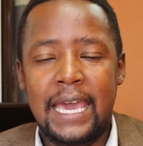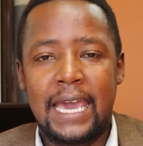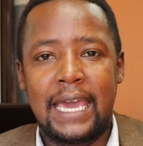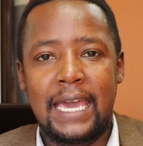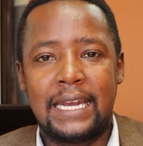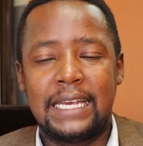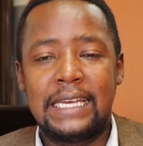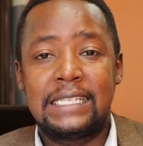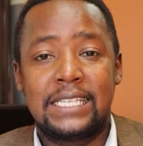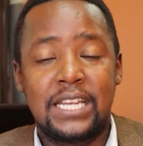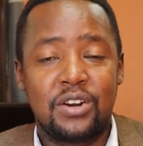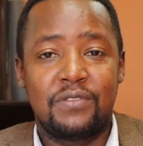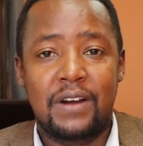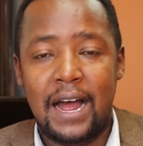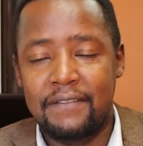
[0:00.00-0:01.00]
And
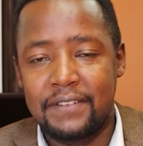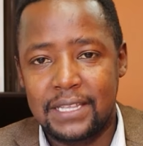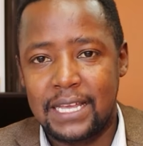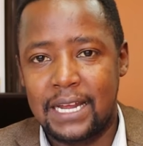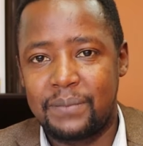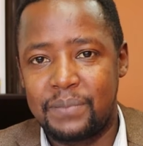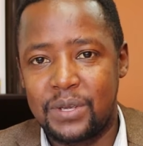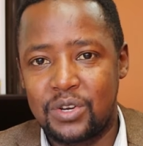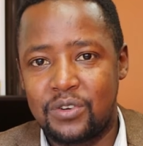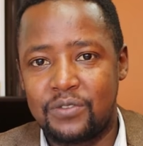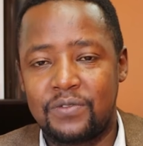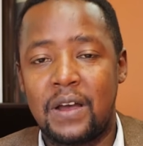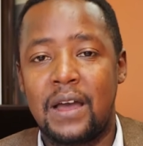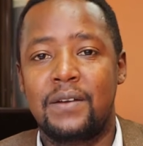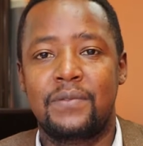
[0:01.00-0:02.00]
instead of having that bit
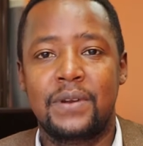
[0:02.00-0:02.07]
of